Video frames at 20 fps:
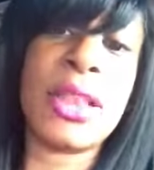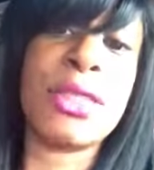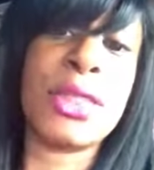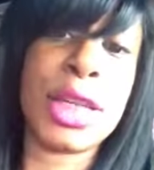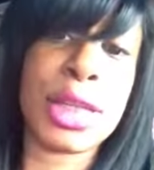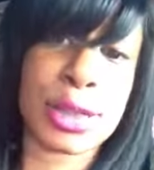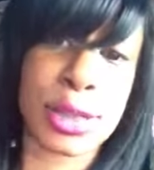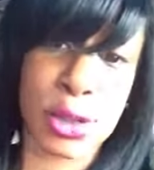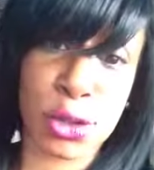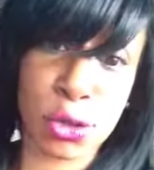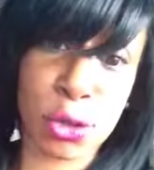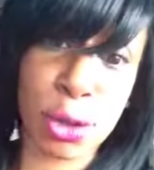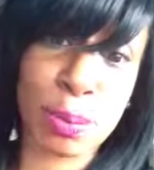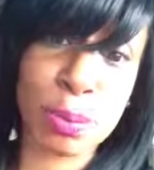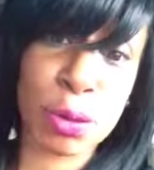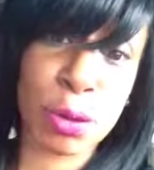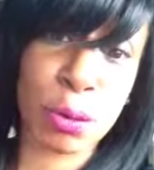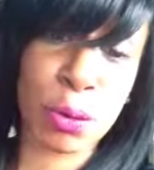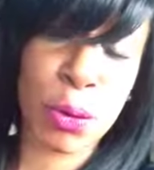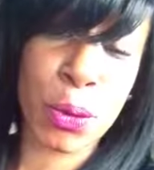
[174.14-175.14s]
there's a
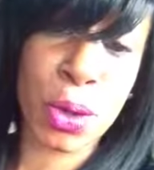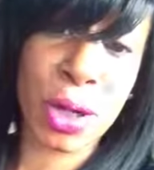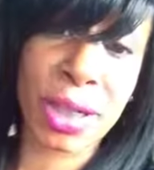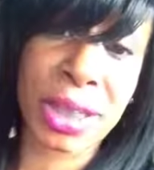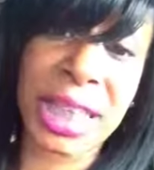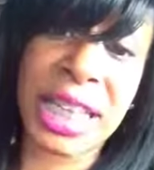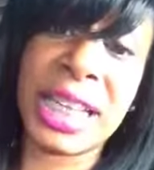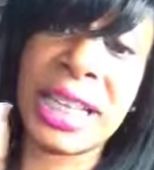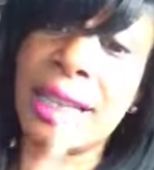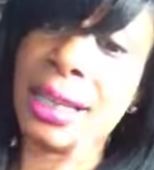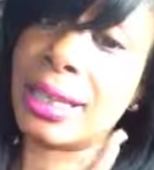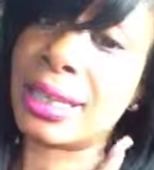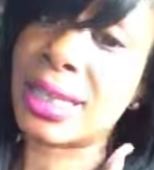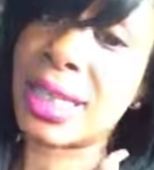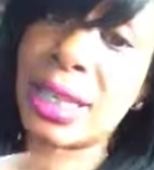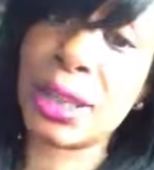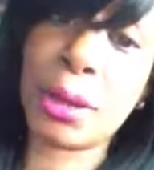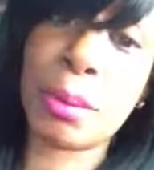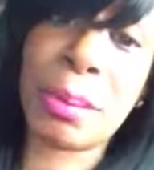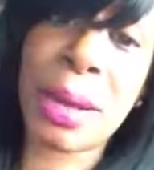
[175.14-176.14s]
scripture for it. It's
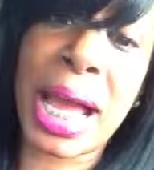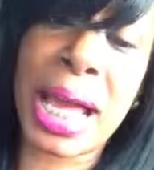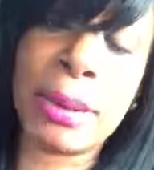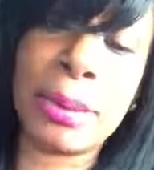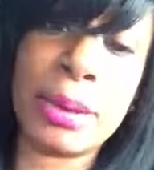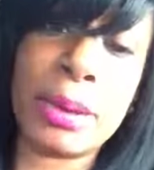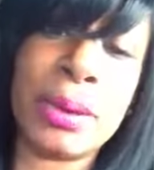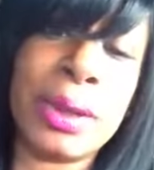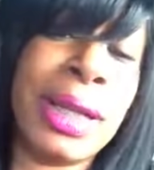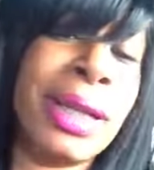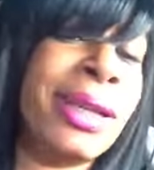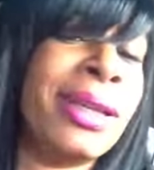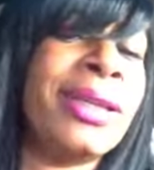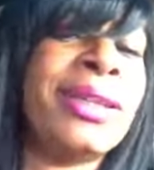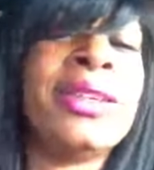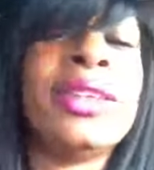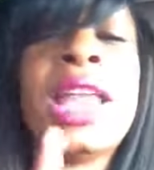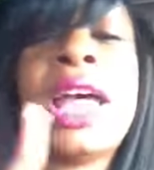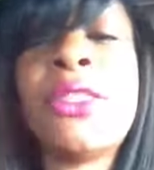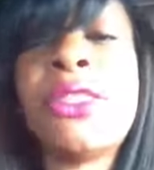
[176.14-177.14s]
in the Bible.
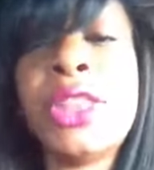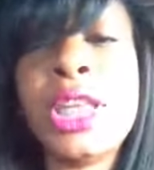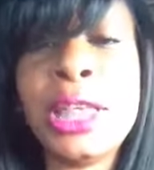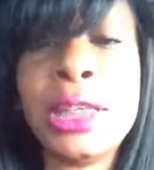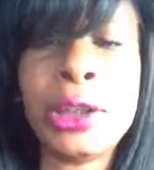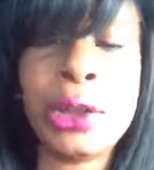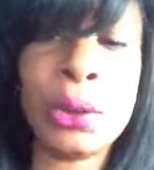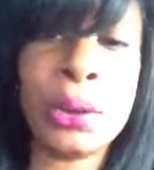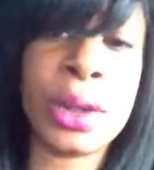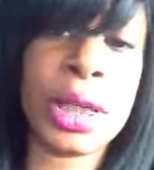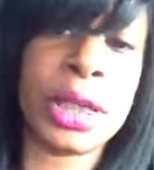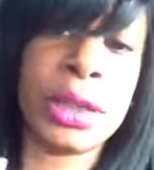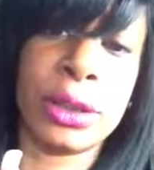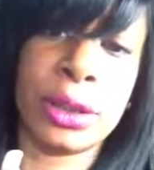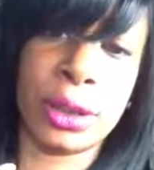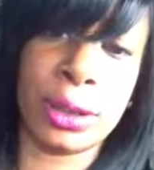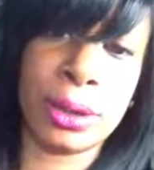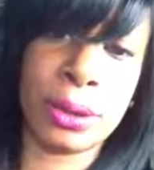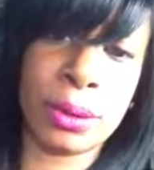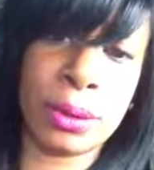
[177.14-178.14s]
Nothing you can
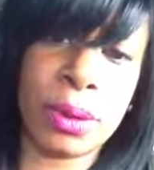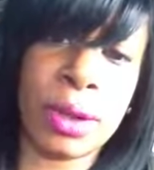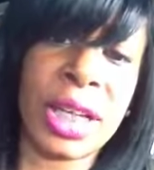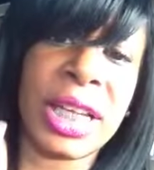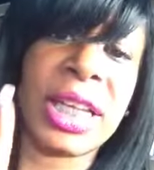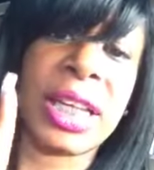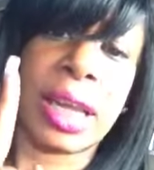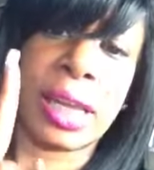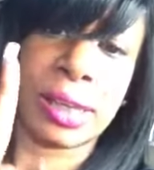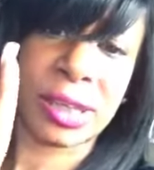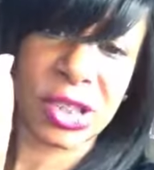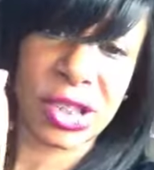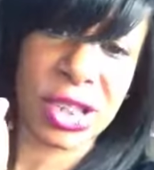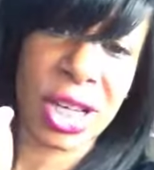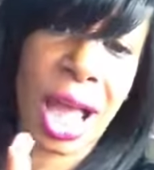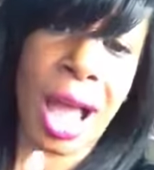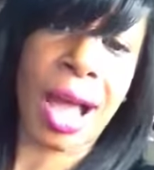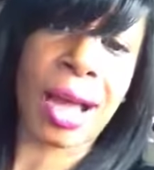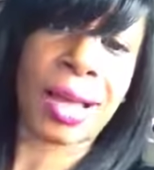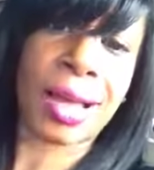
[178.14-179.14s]
do can
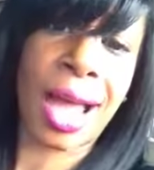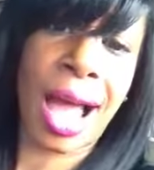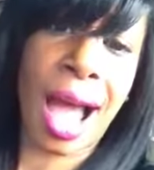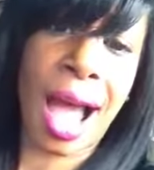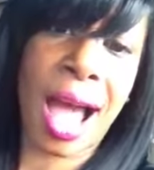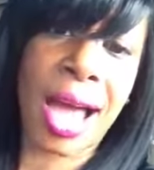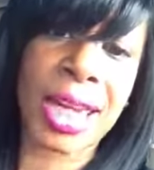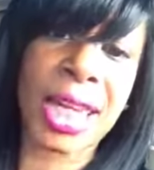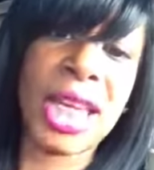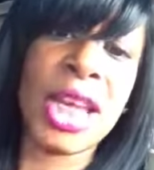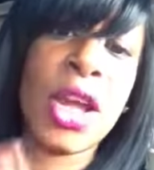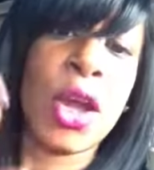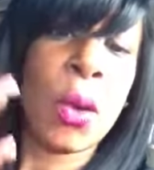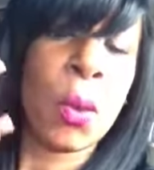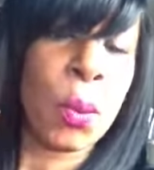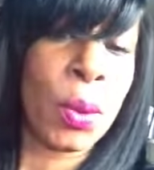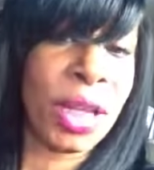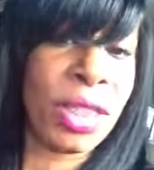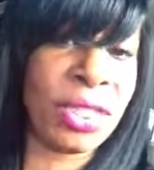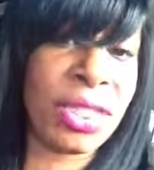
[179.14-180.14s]
shock God.
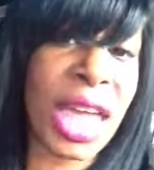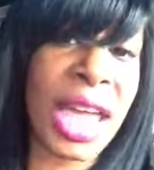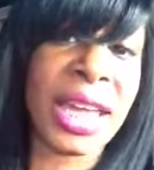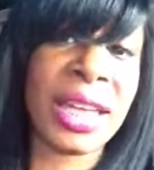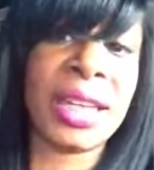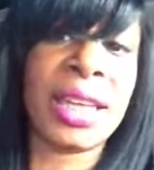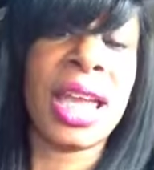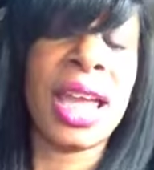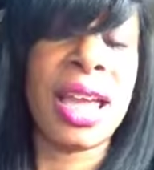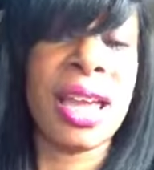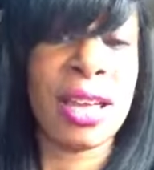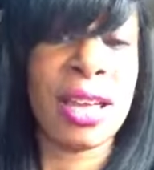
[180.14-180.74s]
We thank